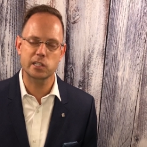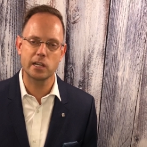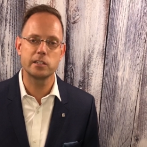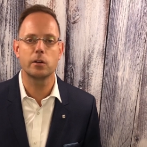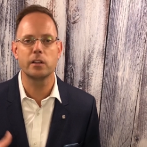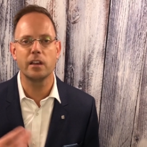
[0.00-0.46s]
I
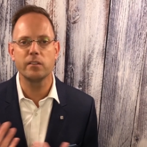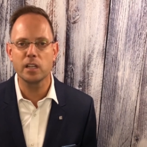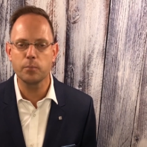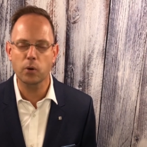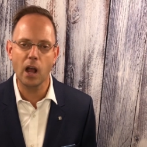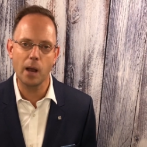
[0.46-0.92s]
don't have any
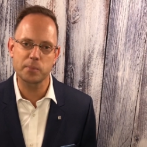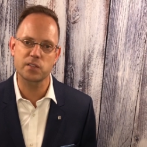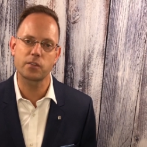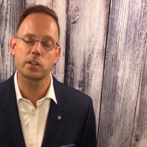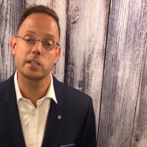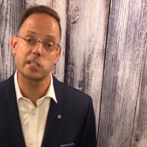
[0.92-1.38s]
props
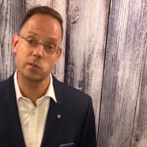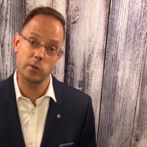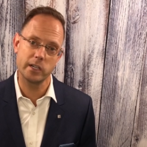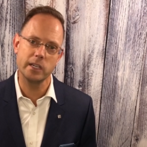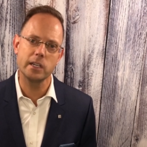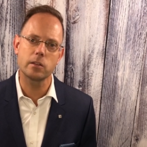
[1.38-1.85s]
for this
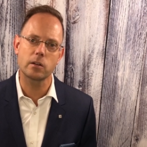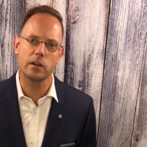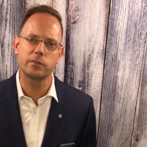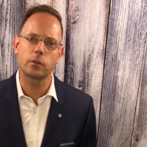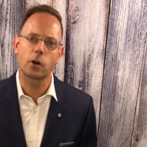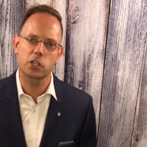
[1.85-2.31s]
one either,
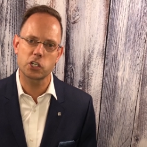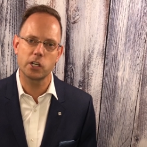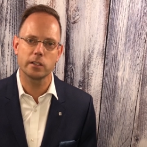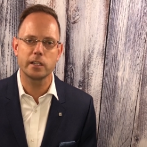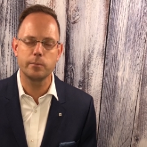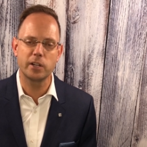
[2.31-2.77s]

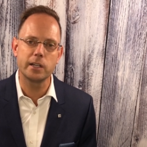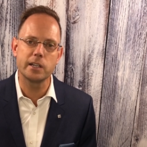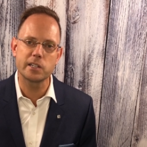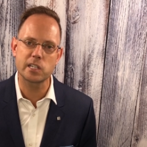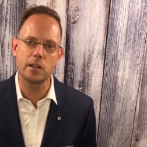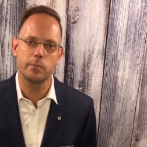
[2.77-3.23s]
unfortunately, but it
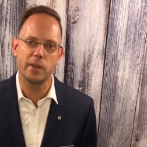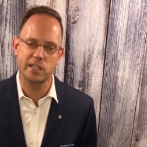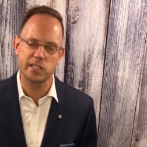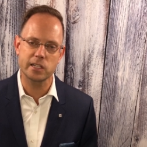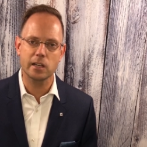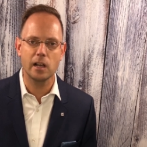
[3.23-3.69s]
is an
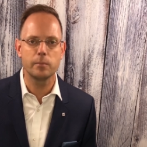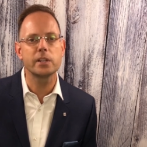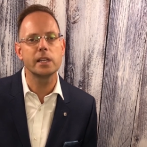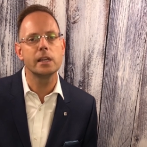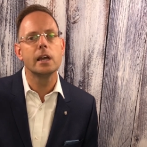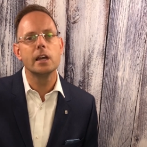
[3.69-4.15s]
amazing
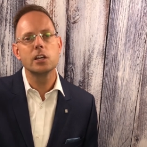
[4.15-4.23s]
company.